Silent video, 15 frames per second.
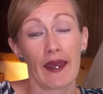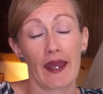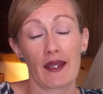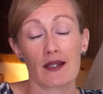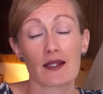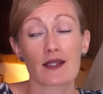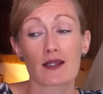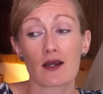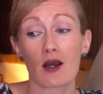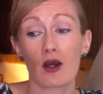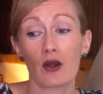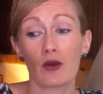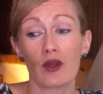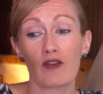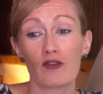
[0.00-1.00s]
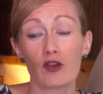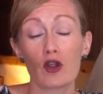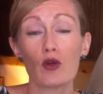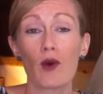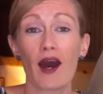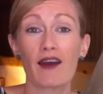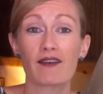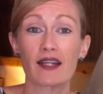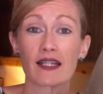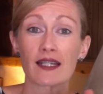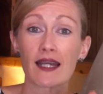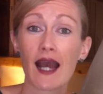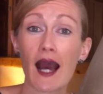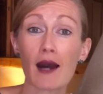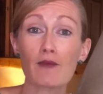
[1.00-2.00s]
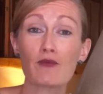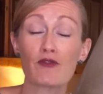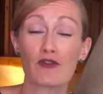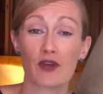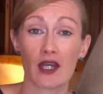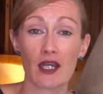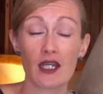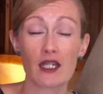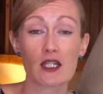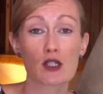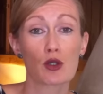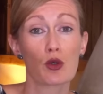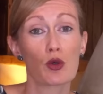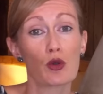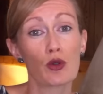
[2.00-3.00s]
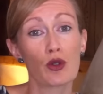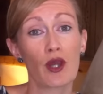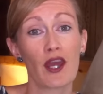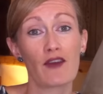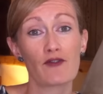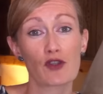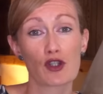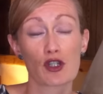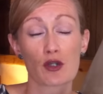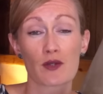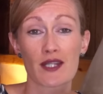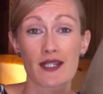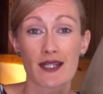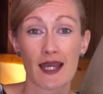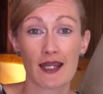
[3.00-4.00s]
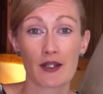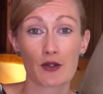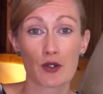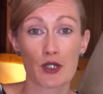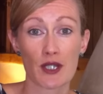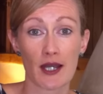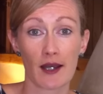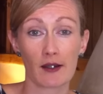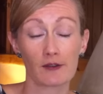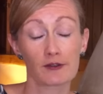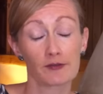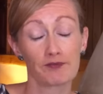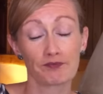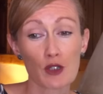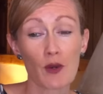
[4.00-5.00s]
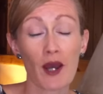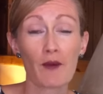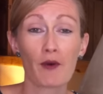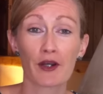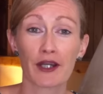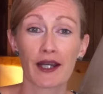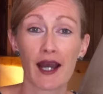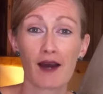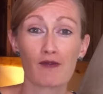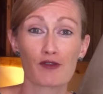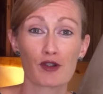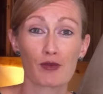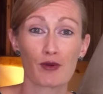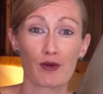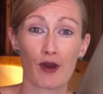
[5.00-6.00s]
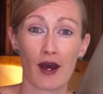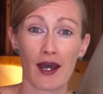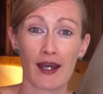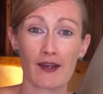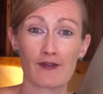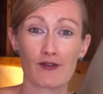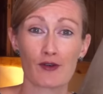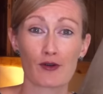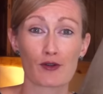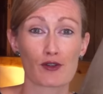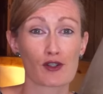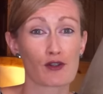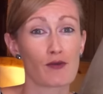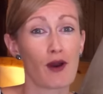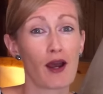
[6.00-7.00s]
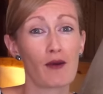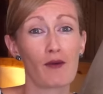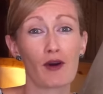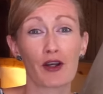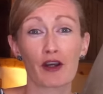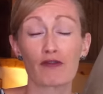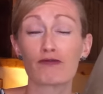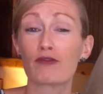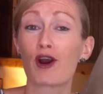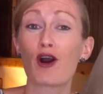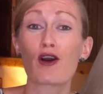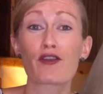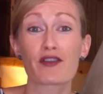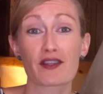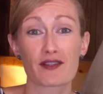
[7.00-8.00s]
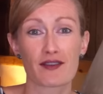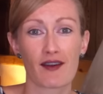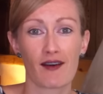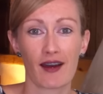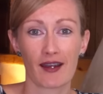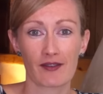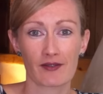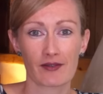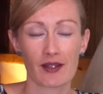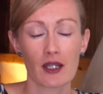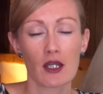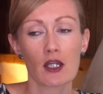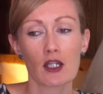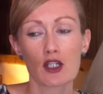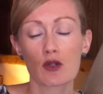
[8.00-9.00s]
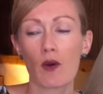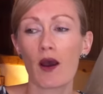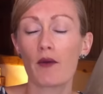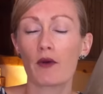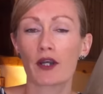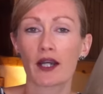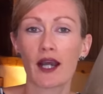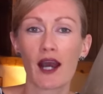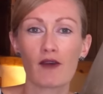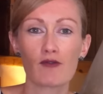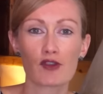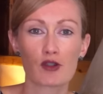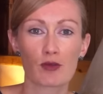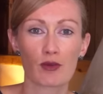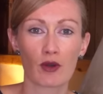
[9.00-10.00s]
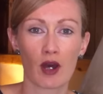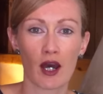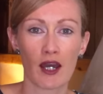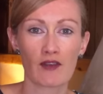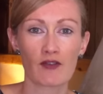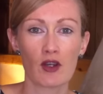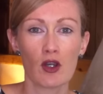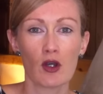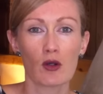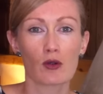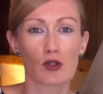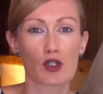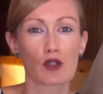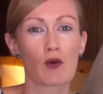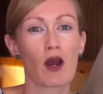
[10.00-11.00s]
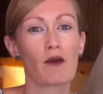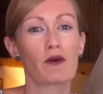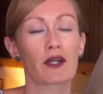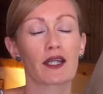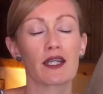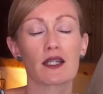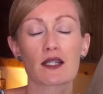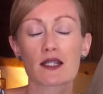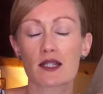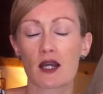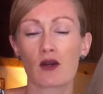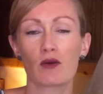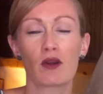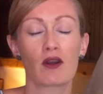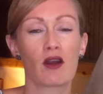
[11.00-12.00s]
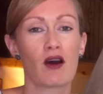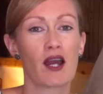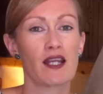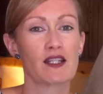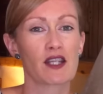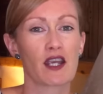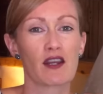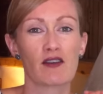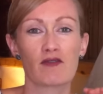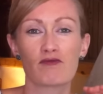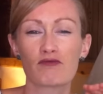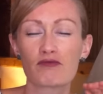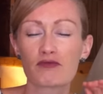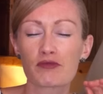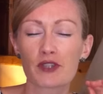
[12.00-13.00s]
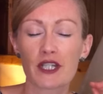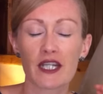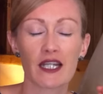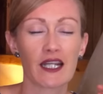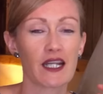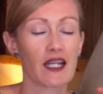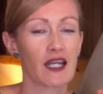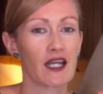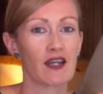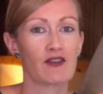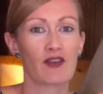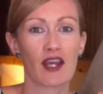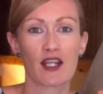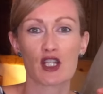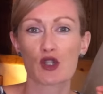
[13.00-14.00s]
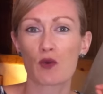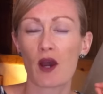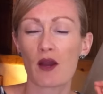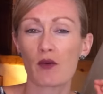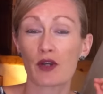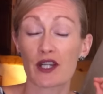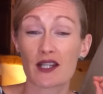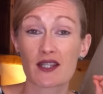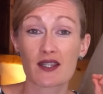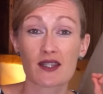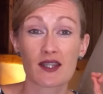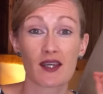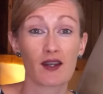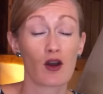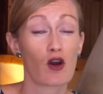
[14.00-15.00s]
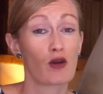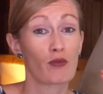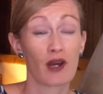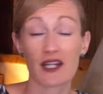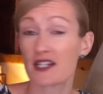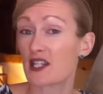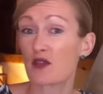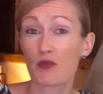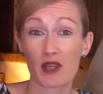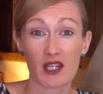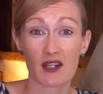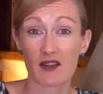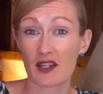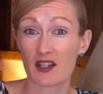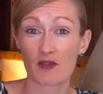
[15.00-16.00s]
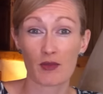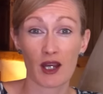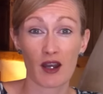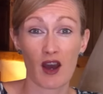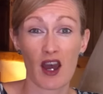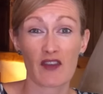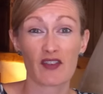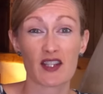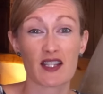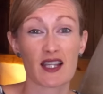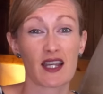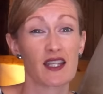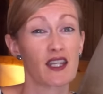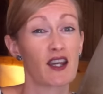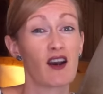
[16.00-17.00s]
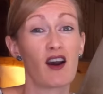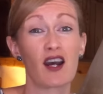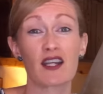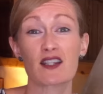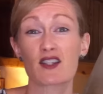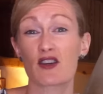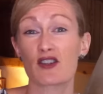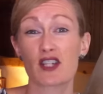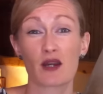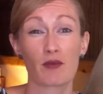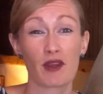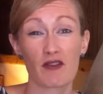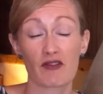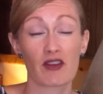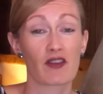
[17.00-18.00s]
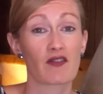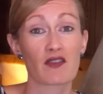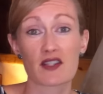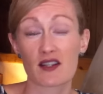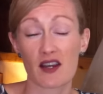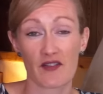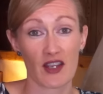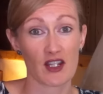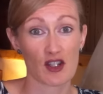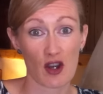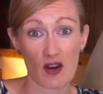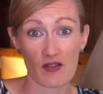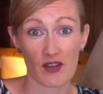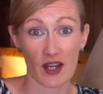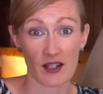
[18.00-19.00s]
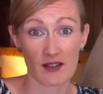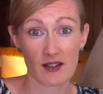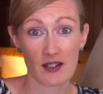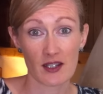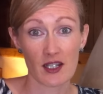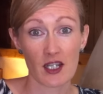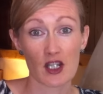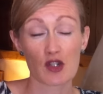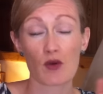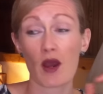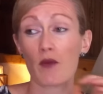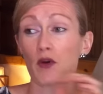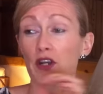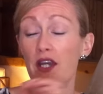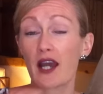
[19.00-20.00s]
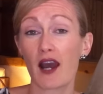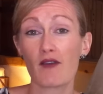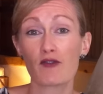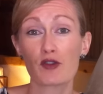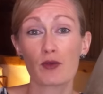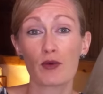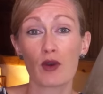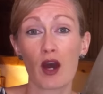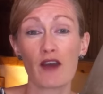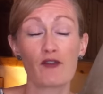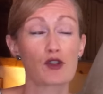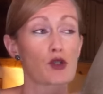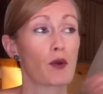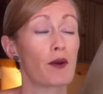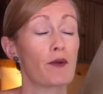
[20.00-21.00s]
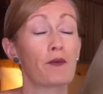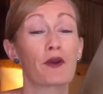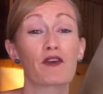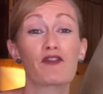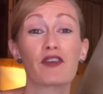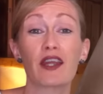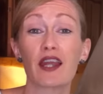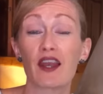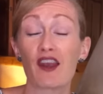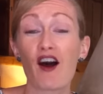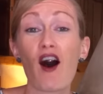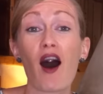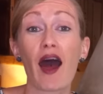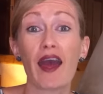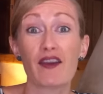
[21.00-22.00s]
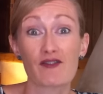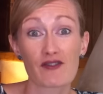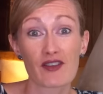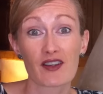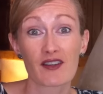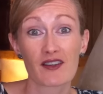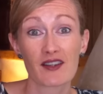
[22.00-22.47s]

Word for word: And so, if you are in comfort, all you have to do is say to yourself, Do I want a comfortable life or do I want to rock this life? Do I want a comfortable life or do I want to get soul aligned and really live? And do I want to sit on my deathbed at the end of my life and say, Yeah, I soaked up everything this life had to offer? Do I want a comfortable life or do I want to feel alive?